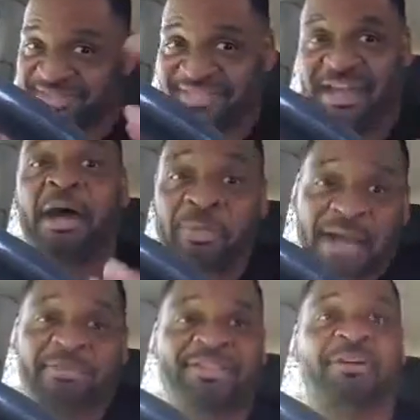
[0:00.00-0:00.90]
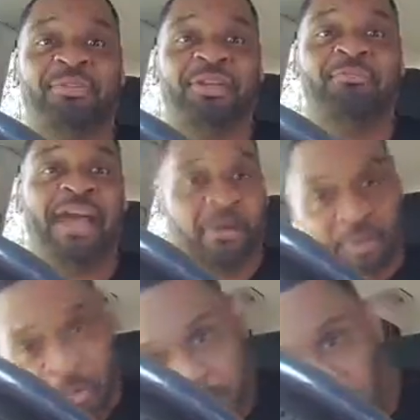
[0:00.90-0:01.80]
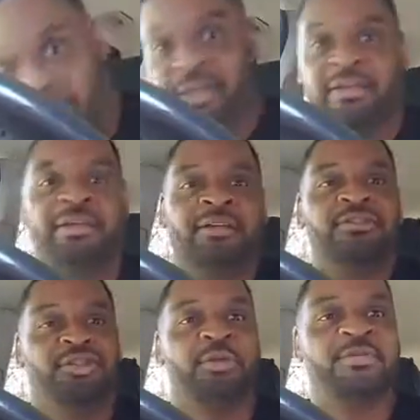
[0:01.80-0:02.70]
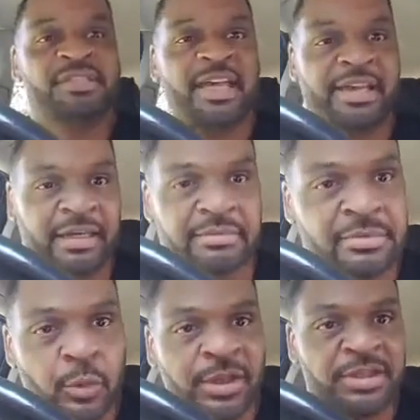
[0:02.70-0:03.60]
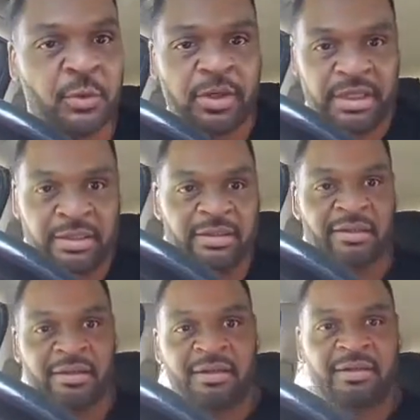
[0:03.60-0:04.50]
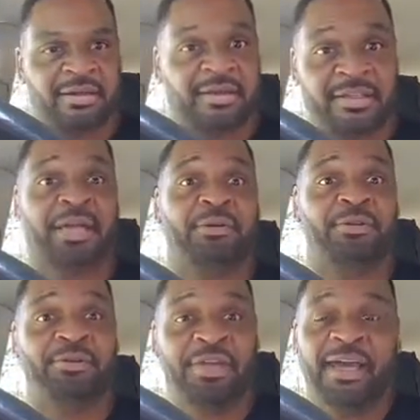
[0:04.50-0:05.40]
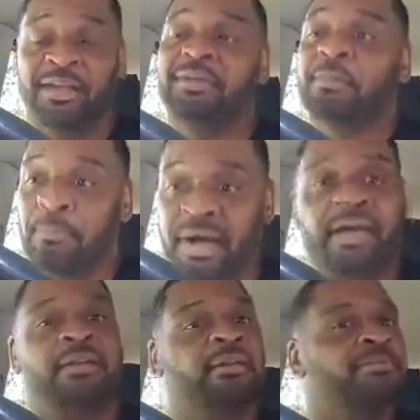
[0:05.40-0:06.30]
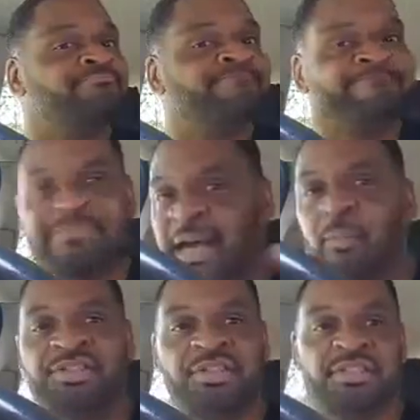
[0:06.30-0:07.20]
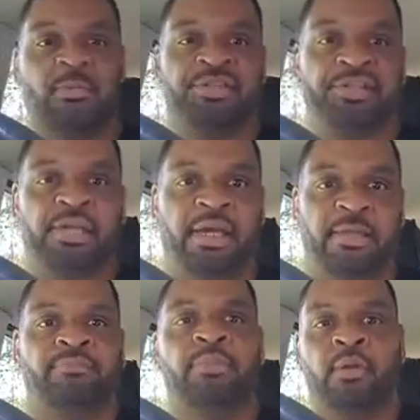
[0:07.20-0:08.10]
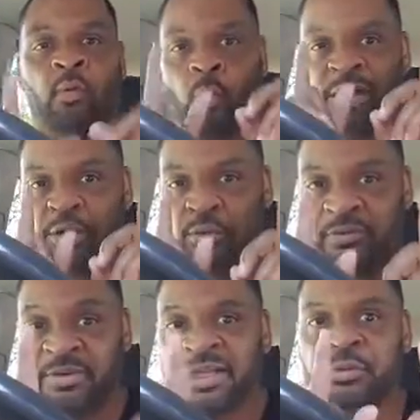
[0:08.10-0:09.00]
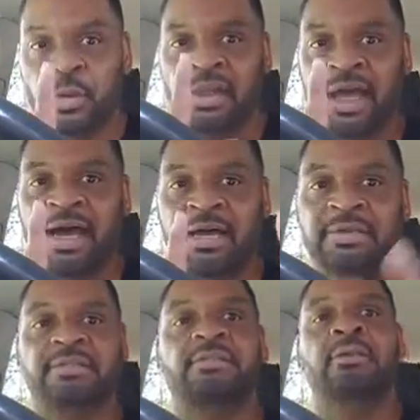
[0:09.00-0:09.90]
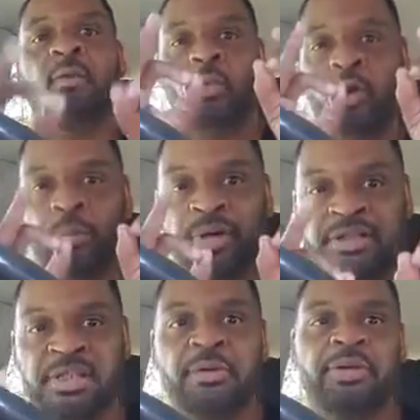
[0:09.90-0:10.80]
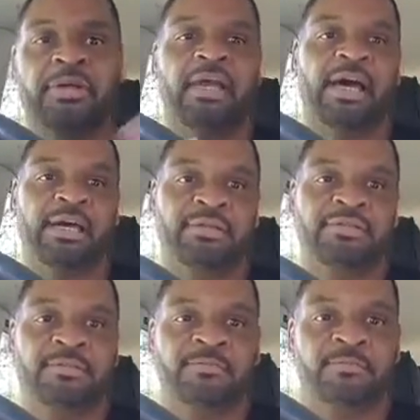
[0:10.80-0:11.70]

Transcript: I'll pat myself on the back. We'll mark it June 2nd, 2020, because I don't do that. But not what you see, what you get. What you visualize will materialize.